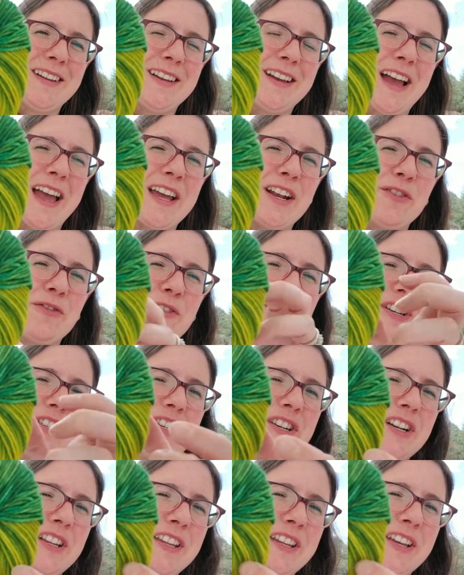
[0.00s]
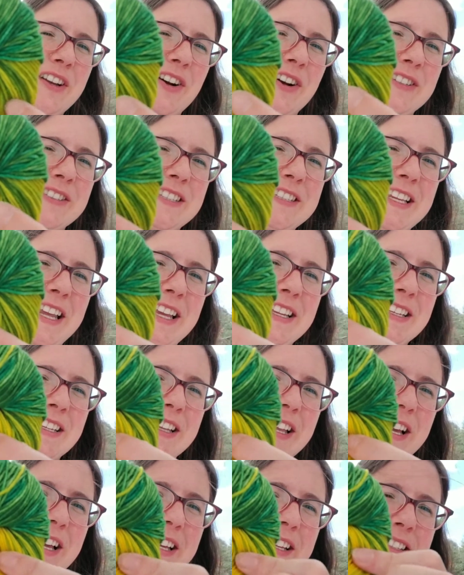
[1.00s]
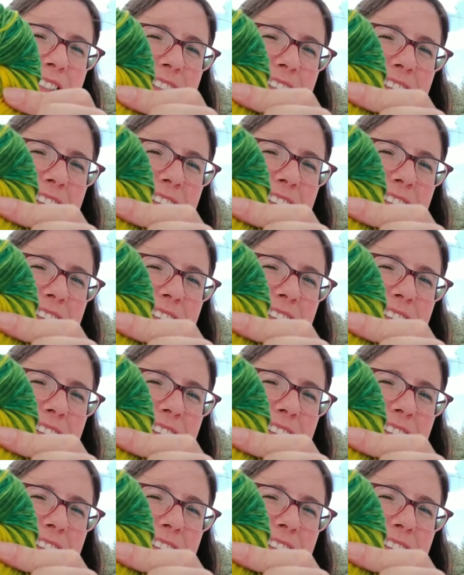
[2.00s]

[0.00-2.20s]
I had originally called it Dandelion,